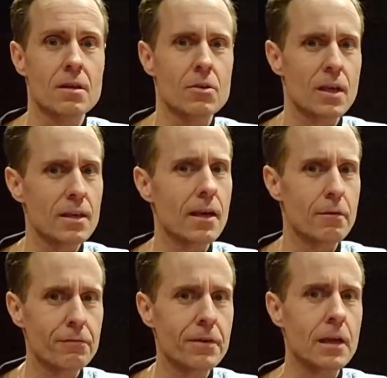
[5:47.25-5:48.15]
Yep. You can get
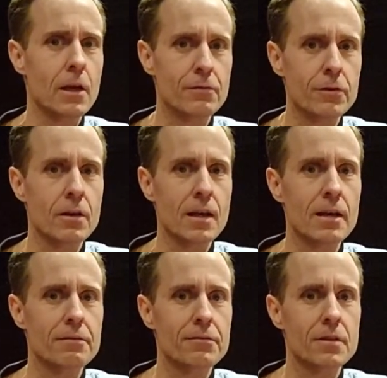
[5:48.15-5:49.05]
a feel of her
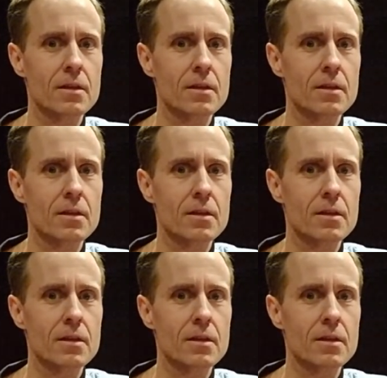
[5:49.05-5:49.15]
life.